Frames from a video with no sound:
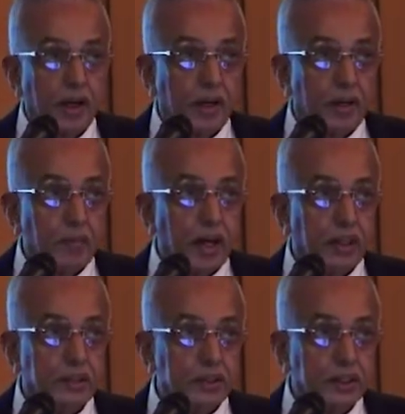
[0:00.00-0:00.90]
and
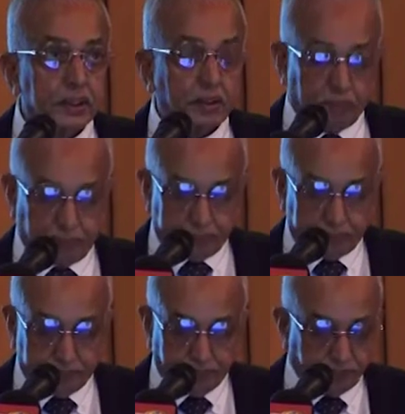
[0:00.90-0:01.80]
market data.
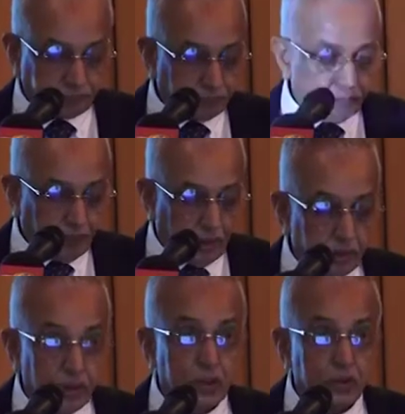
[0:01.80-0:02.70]

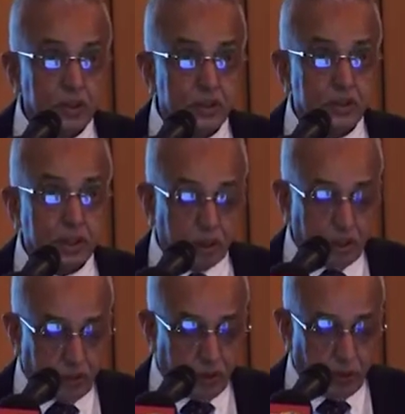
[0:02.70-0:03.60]
The National
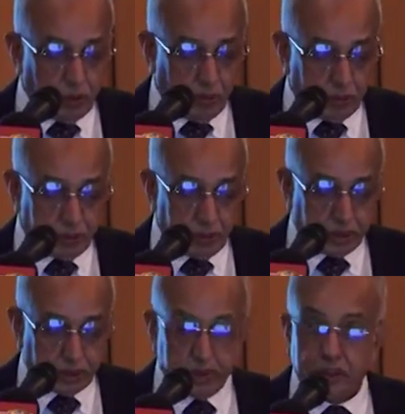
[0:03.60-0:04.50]
Single Window
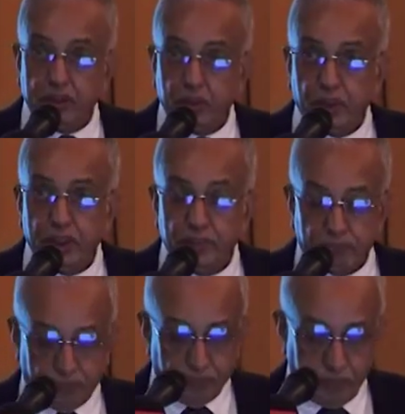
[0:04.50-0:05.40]
project is underway
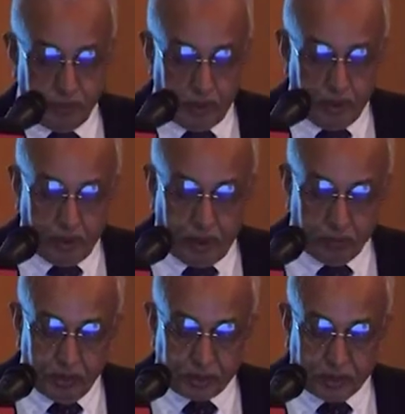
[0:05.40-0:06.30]

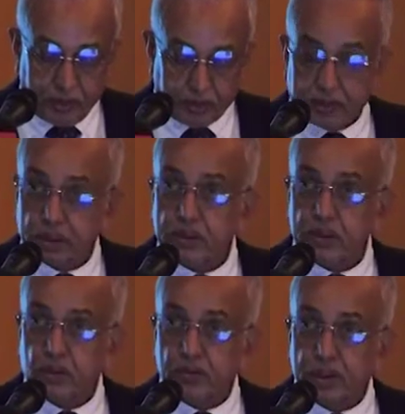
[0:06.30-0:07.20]
and will connect
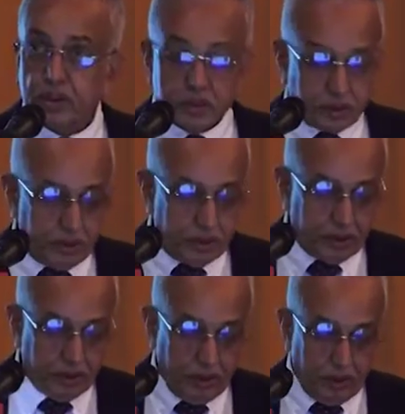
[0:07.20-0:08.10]
dozens of
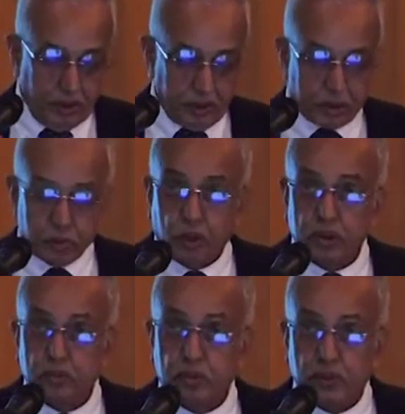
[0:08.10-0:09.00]
agencies
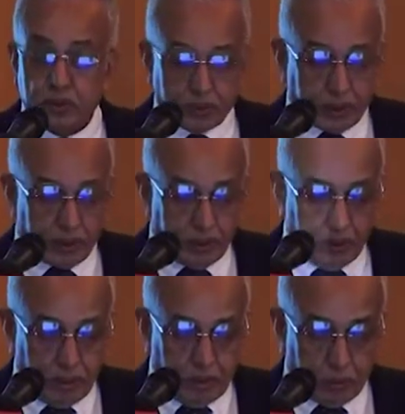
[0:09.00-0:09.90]
responsible for trade
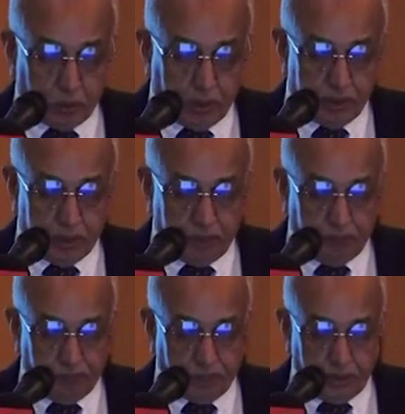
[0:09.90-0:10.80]

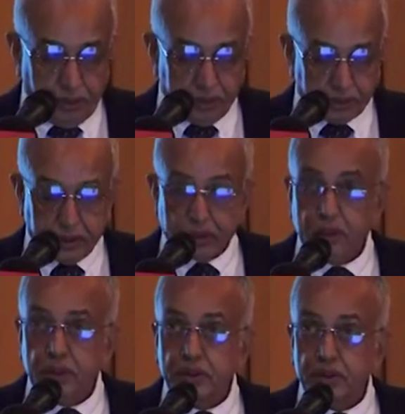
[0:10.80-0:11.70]
together in a
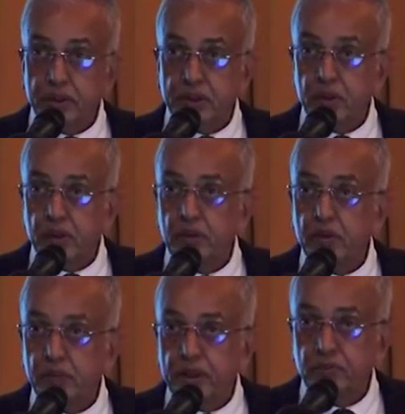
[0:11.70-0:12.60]
single digital
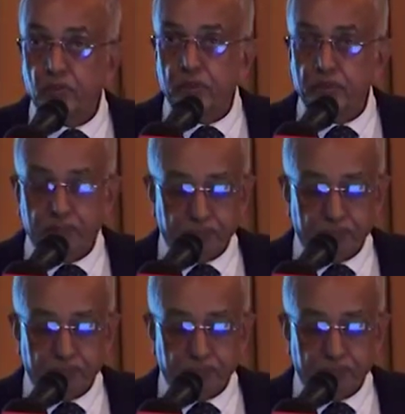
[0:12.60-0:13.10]
platform.